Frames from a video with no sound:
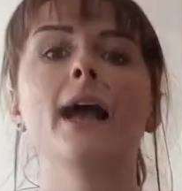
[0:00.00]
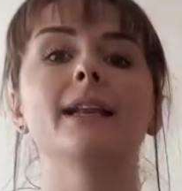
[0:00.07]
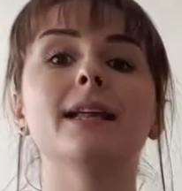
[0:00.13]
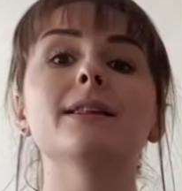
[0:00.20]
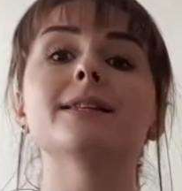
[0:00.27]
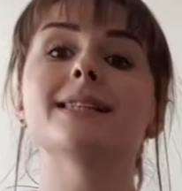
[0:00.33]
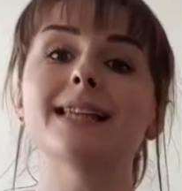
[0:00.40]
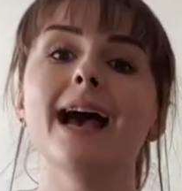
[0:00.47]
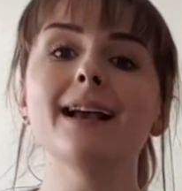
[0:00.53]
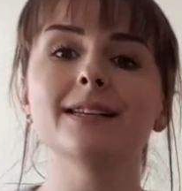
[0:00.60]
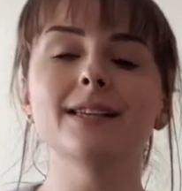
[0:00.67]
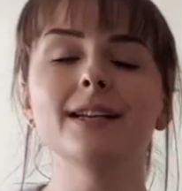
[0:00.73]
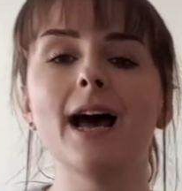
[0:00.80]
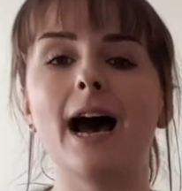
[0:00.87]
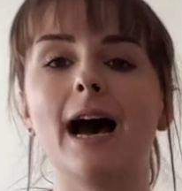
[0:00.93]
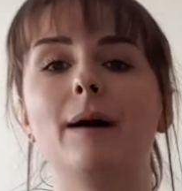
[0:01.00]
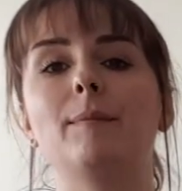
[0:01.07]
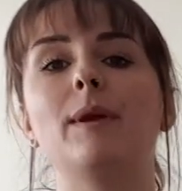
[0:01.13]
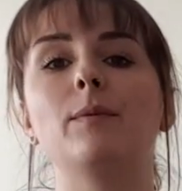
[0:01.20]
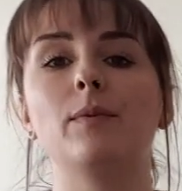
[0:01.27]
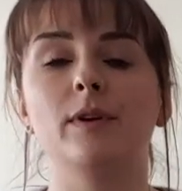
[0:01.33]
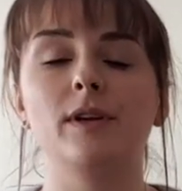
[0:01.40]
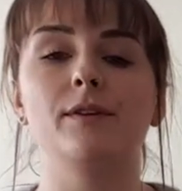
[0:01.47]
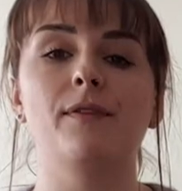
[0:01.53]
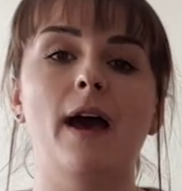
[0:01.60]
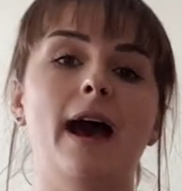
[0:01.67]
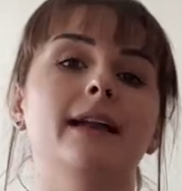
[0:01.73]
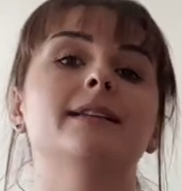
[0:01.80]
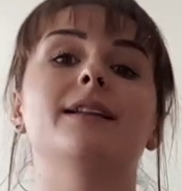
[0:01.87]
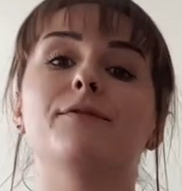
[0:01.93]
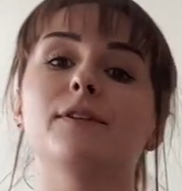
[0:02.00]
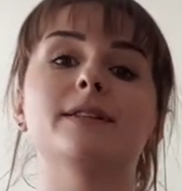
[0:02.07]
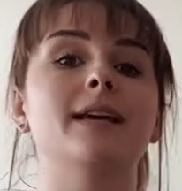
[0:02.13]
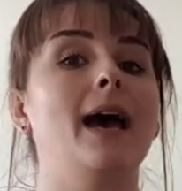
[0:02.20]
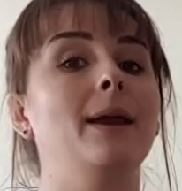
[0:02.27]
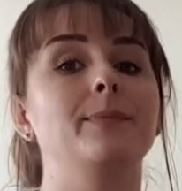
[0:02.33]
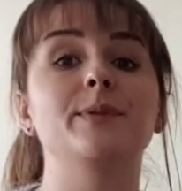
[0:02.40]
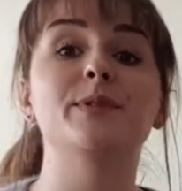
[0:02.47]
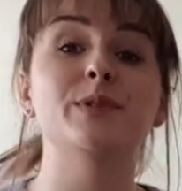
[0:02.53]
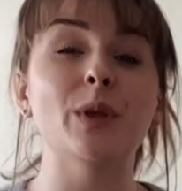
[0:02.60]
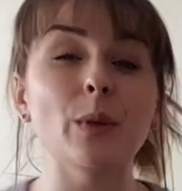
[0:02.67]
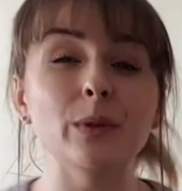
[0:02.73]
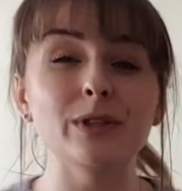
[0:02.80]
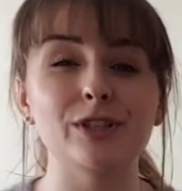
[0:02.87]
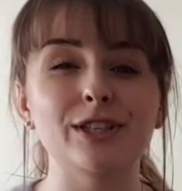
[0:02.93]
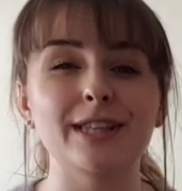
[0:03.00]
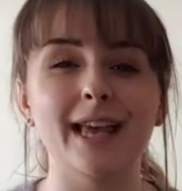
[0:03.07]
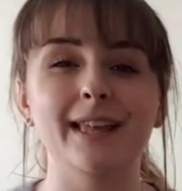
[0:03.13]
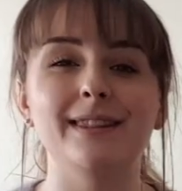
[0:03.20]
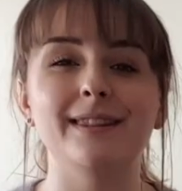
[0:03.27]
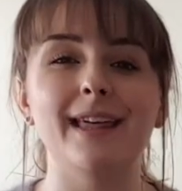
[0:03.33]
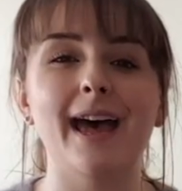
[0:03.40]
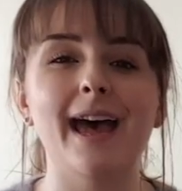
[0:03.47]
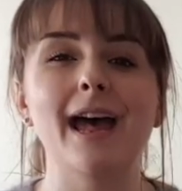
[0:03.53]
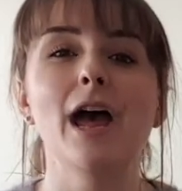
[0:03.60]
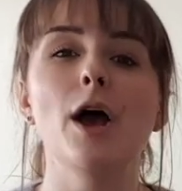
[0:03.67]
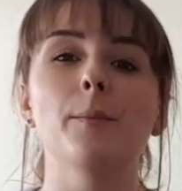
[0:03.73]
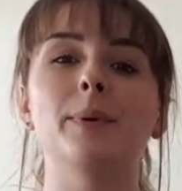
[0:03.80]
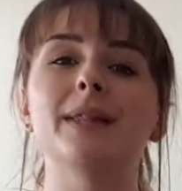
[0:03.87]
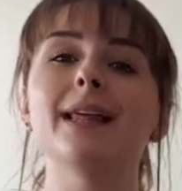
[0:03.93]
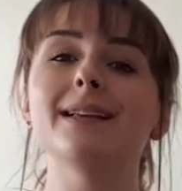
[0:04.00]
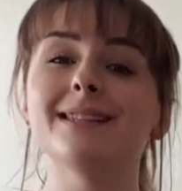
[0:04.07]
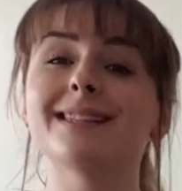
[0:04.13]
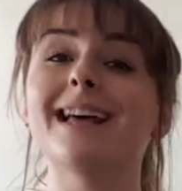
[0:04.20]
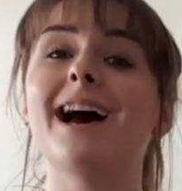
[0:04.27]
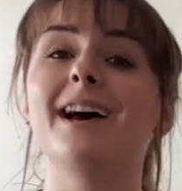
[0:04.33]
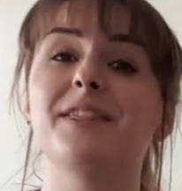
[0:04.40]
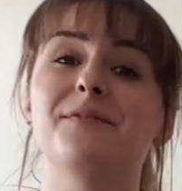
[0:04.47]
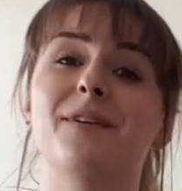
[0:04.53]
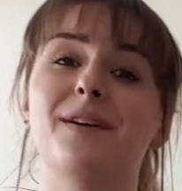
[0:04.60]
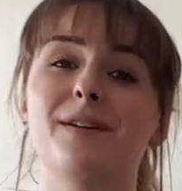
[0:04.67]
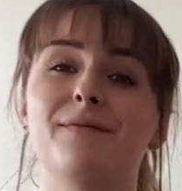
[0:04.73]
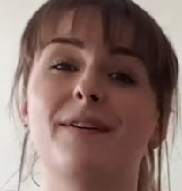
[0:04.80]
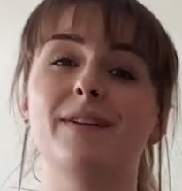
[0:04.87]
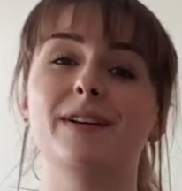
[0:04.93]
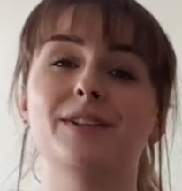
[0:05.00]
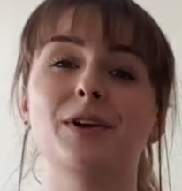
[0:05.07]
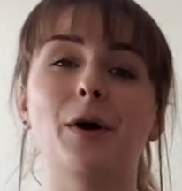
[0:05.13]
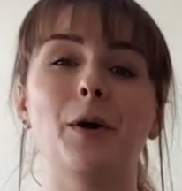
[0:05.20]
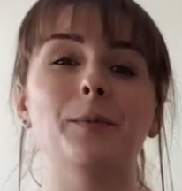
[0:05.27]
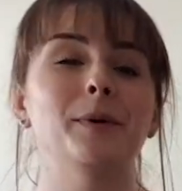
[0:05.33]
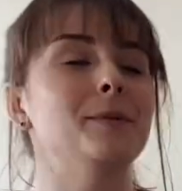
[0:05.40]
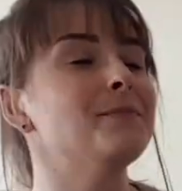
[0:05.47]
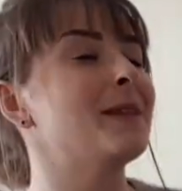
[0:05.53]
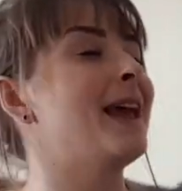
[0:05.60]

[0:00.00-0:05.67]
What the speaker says: Now the Saxon army would have had different types of soldiers in there, but let's start at the very, very top.